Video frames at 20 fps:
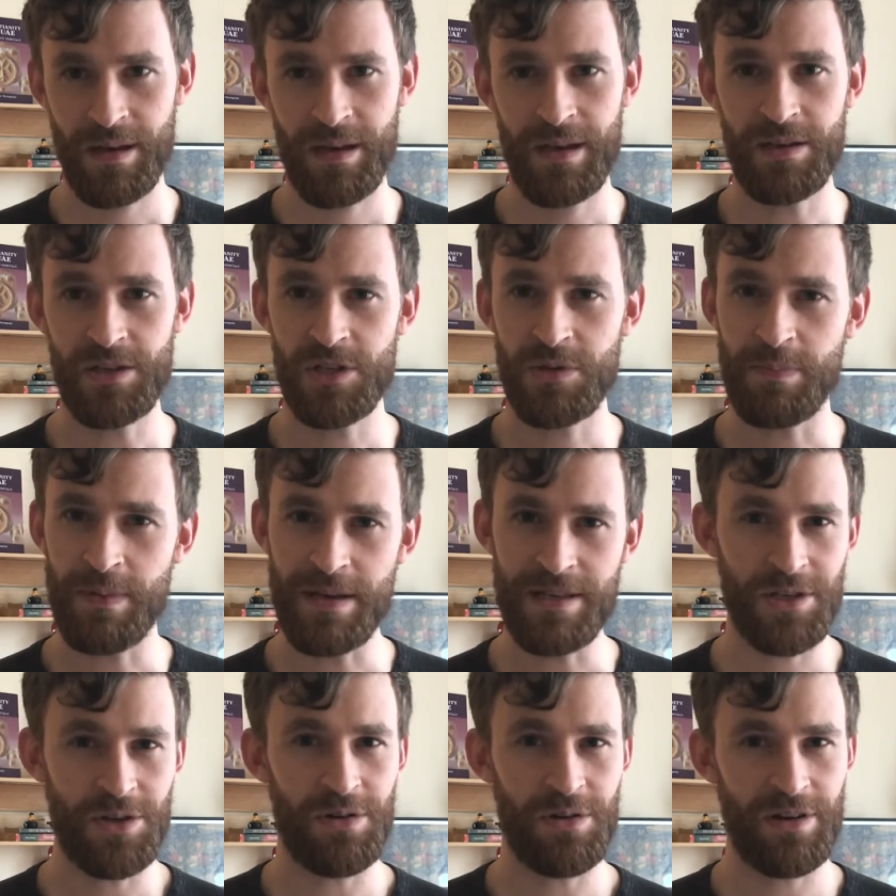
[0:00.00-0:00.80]
He'll
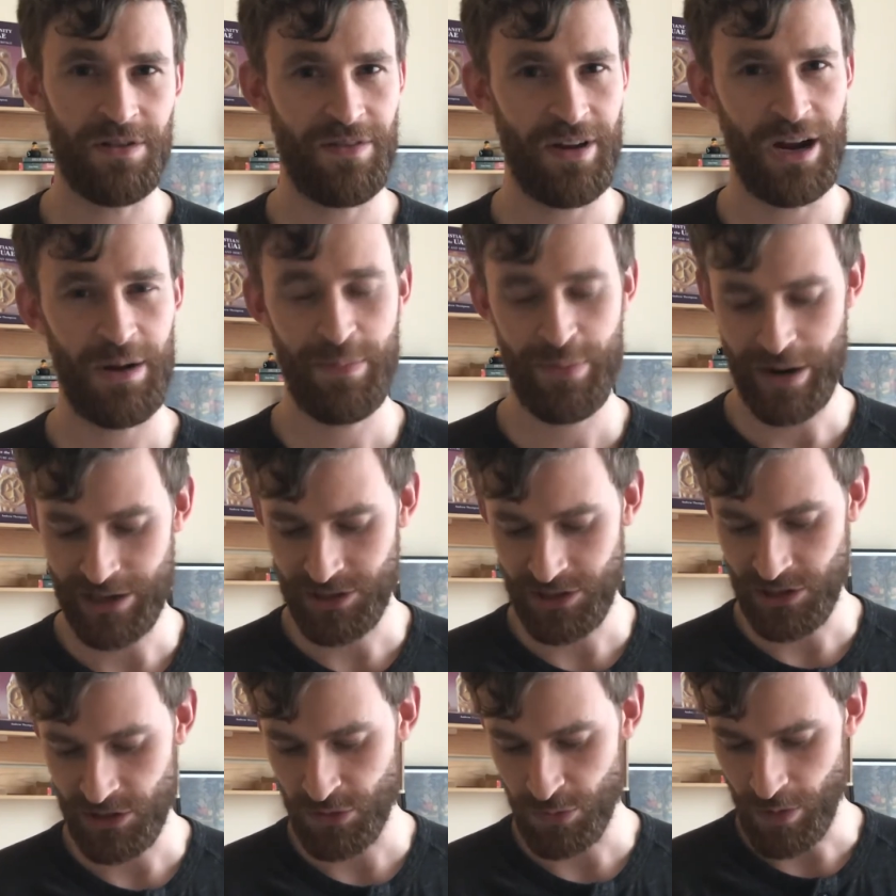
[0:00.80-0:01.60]
speak to you in a very
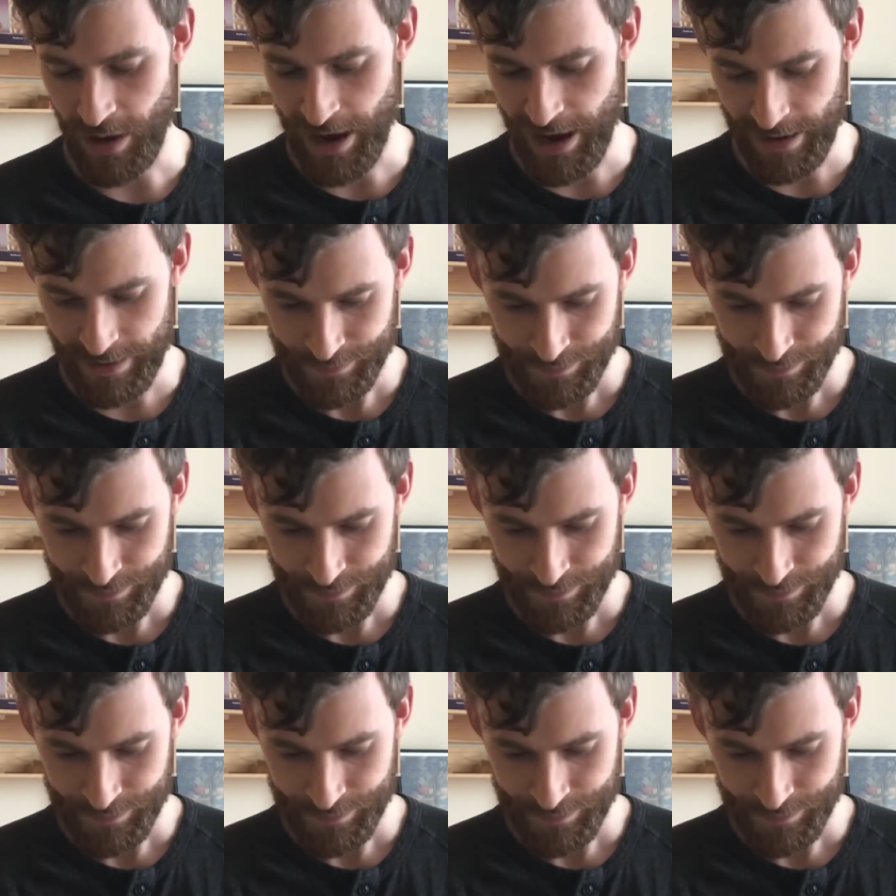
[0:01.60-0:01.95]
precious way.